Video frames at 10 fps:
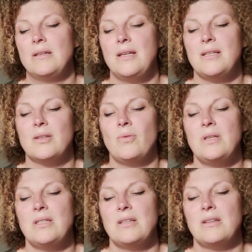He
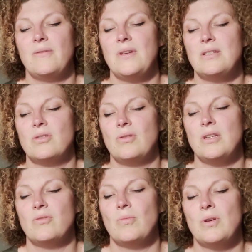squinted at the vid
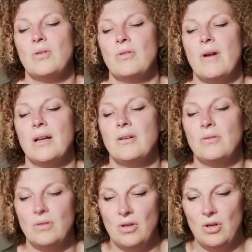screens from another
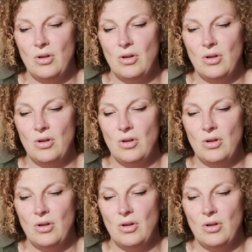angle,